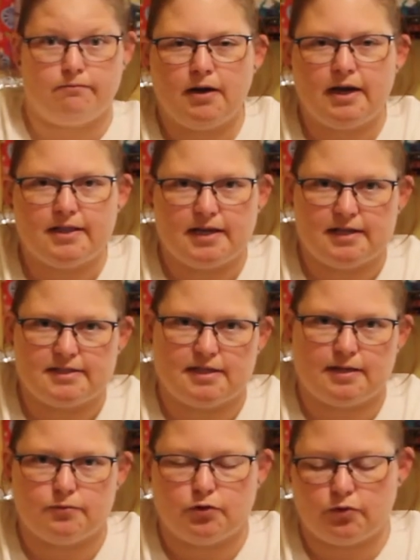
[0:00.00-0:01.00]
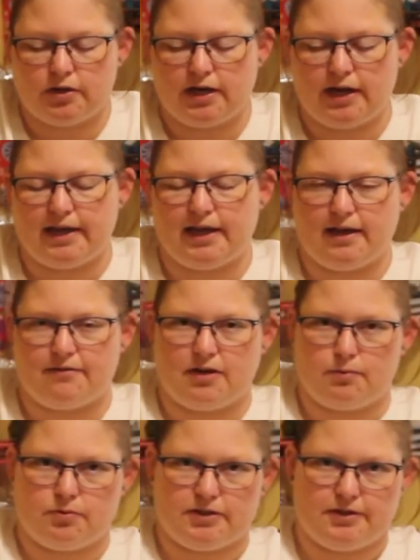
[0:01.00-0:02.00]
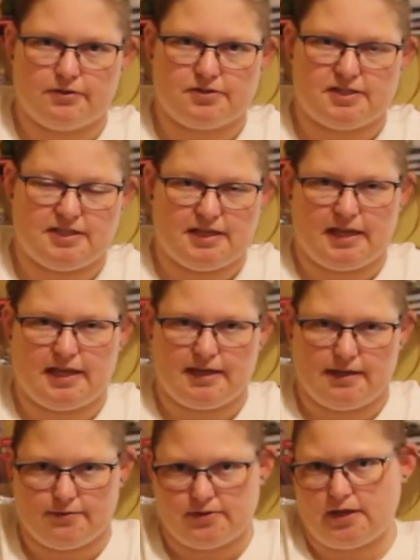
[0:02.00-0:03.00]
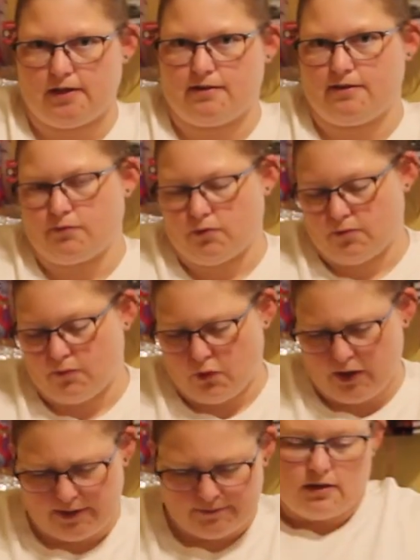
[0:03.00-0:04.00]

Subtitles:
By that same token, I have had players that take handouts and then throw them away.